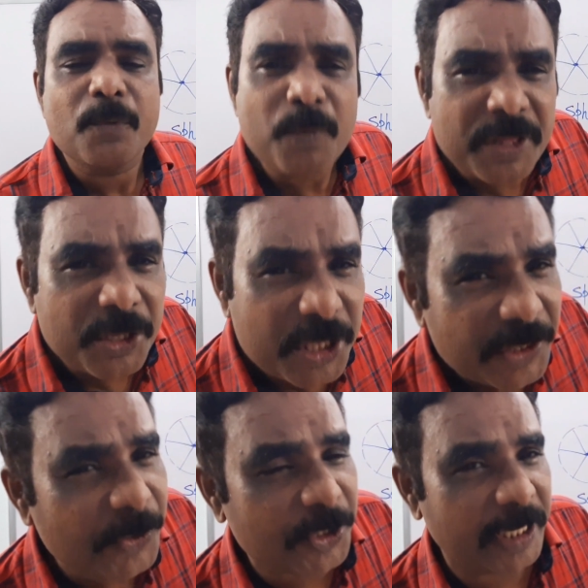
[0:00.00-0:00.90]
With
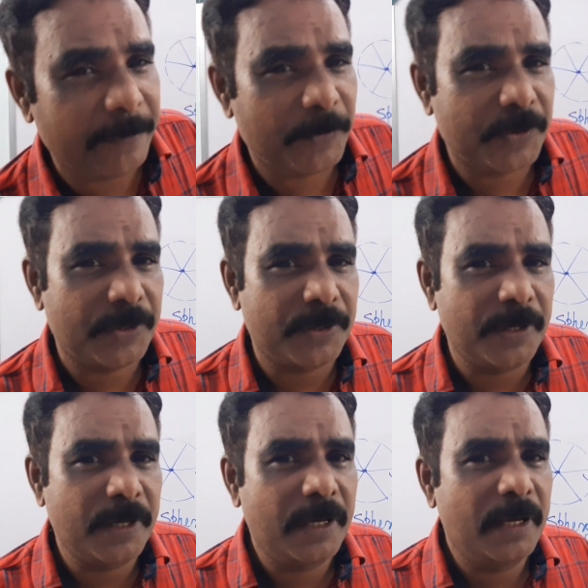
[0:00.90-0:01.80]
these terms,
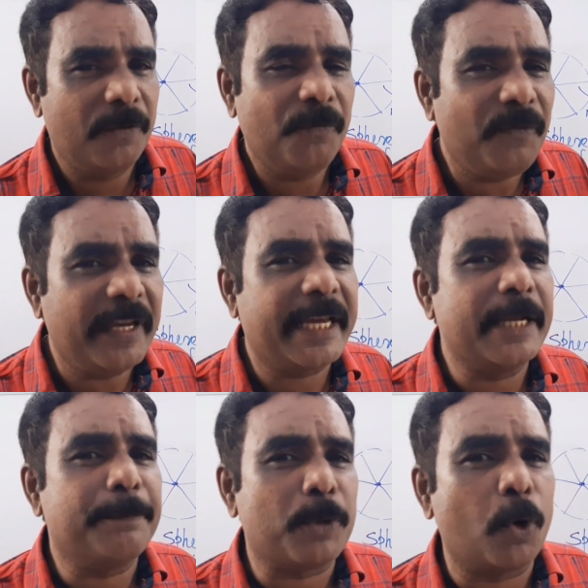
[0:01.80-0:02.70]
we
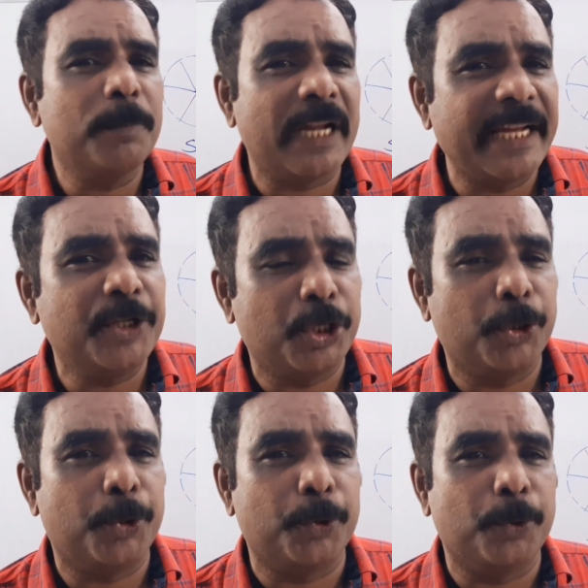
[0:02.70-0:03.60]
can probe light
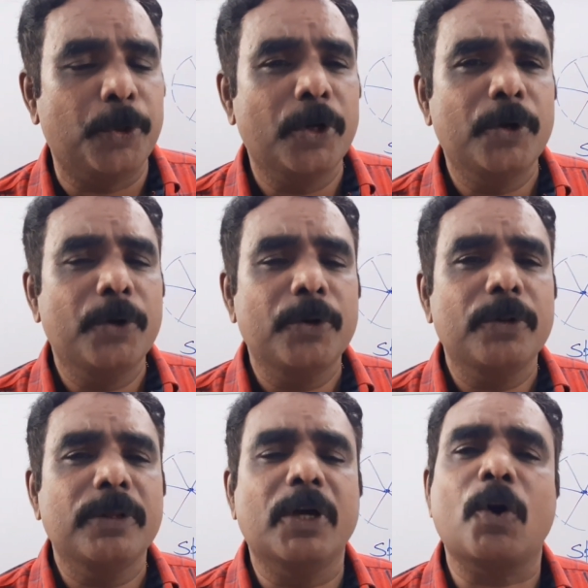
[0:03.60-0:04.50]
into the